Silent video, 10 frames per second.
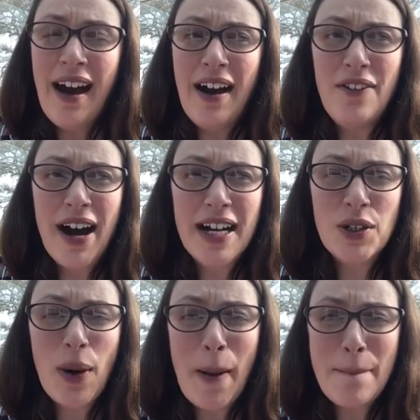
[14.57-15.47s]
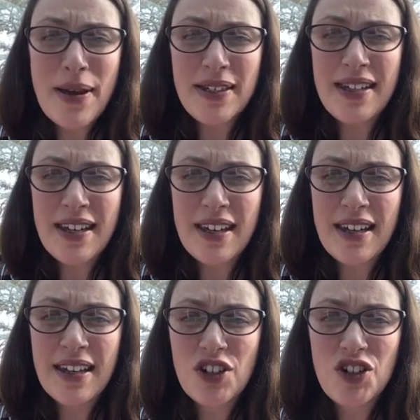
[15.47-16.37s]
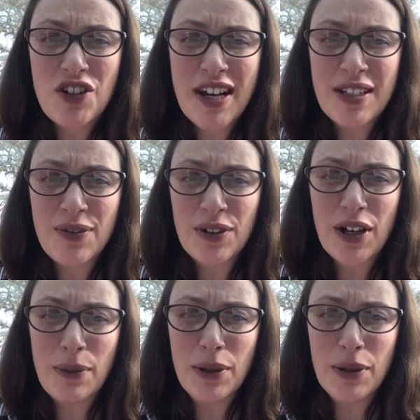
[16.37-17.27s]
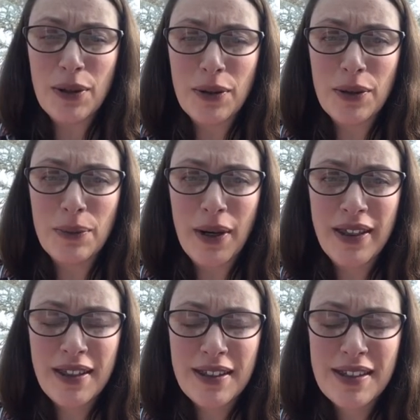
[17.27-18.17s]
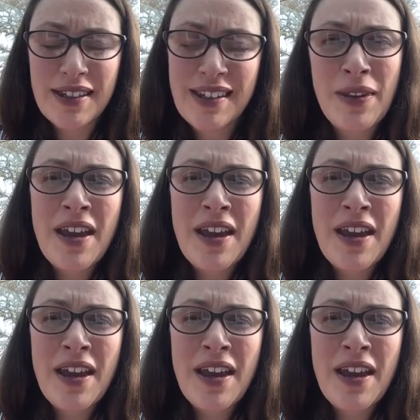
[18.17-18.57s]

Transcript: I've had quite a busy, stressful couple of months.